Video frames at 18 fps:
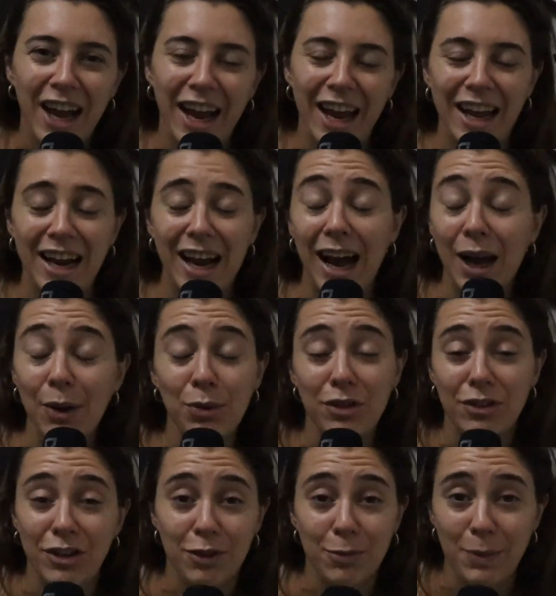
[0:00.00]
And I
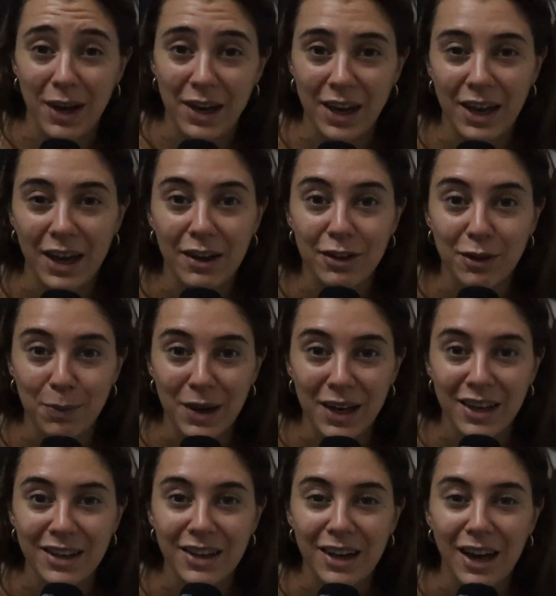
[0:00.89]
was just making ends
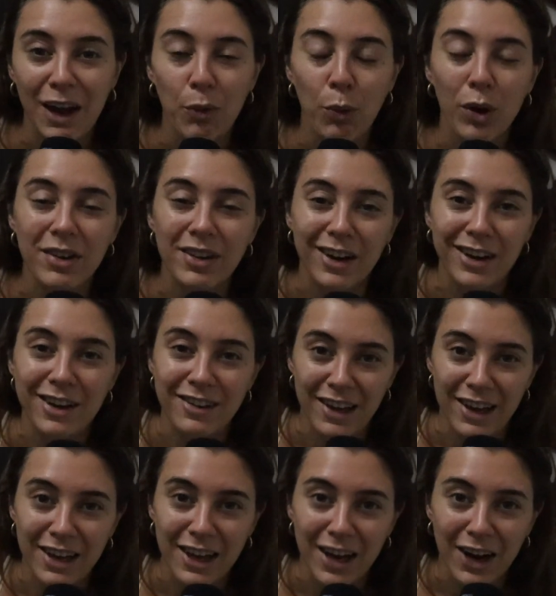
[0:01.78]
meet. I worked at a
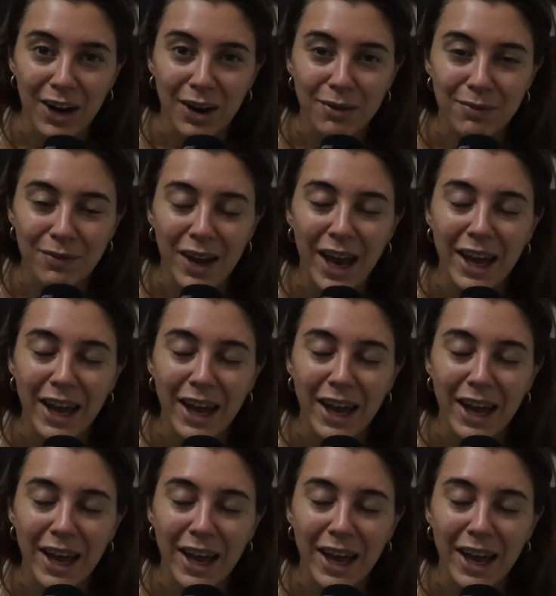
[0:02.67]
daycare,